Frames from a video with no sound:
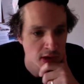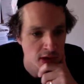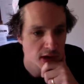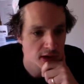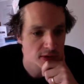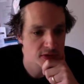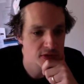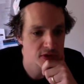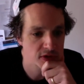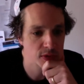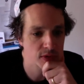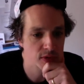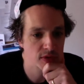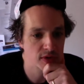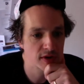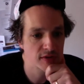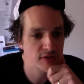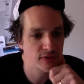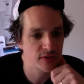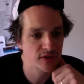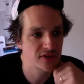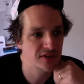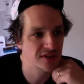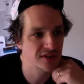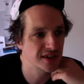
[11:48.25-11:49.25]
I'm just wondering if
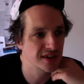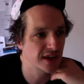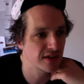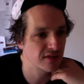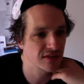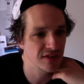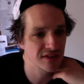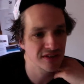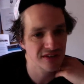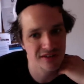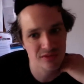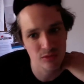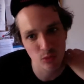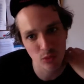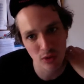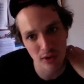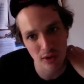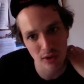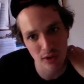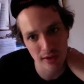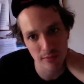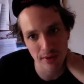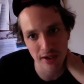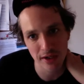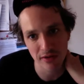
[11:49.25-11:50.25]
we should get rid of this
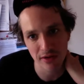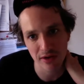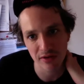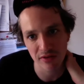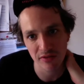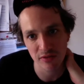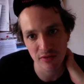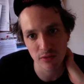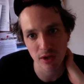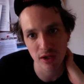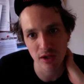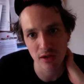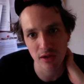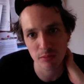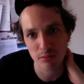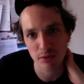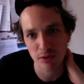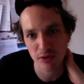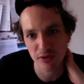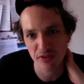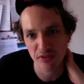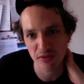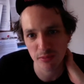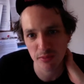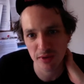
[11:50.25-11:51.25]
white background as well and
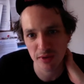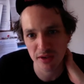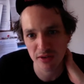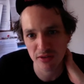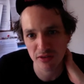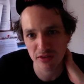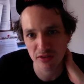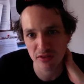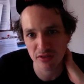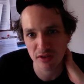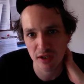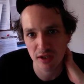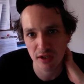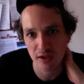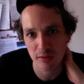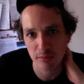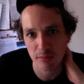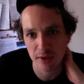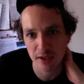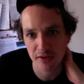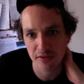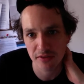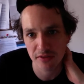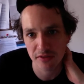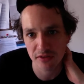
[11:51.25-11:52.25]
put something just kind of
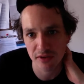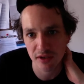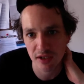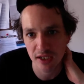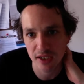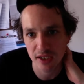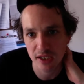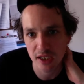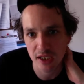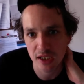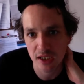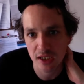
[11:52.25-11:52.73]
pastel-y.